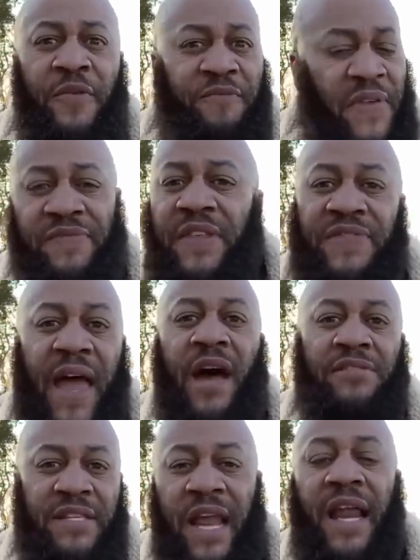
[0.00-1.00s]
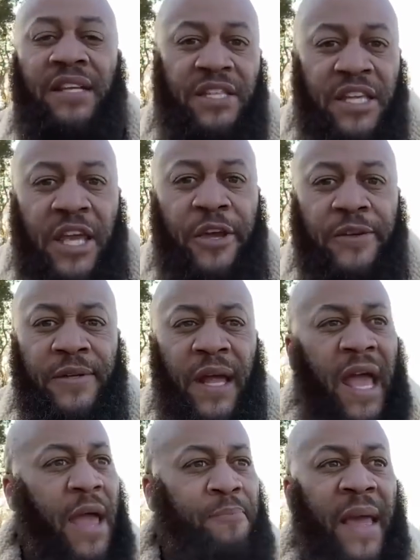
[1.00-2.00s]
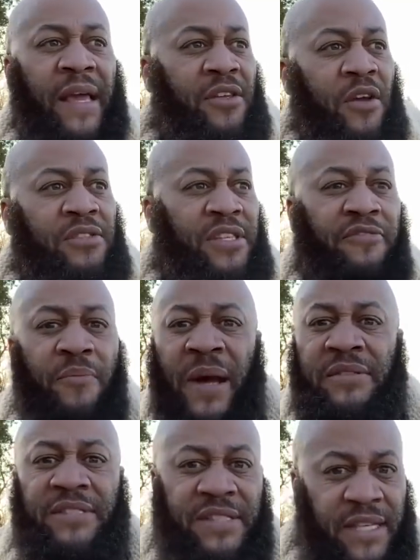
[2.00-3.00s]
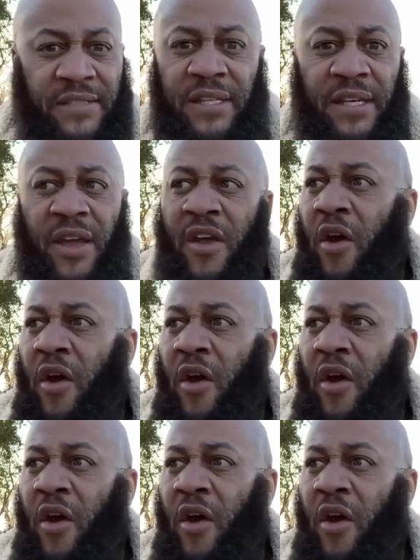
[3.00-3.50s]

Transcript: $50,000 a year and making yourself about 60